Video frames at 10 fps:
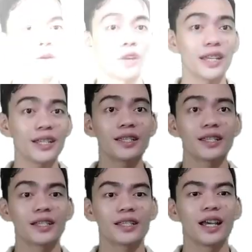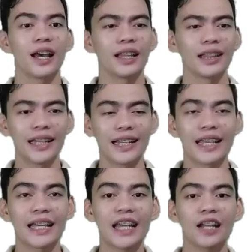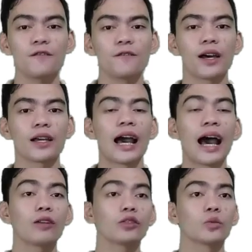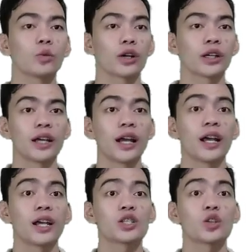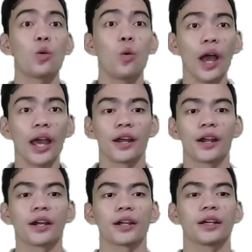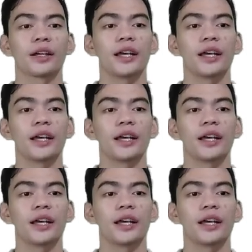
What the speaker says: For instance, let us identify how the word square